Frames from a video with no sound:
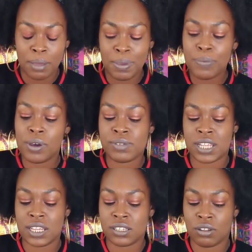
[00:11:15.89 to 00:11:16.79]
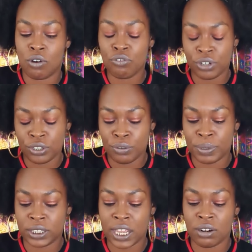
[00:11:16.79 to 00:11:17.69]
people obsess over you,
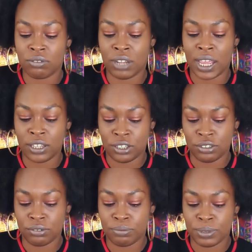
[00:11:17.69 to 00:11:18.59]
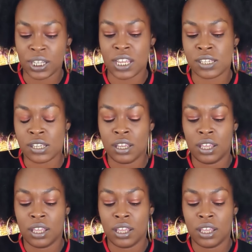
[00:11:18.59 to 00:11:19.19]
but they don't like you because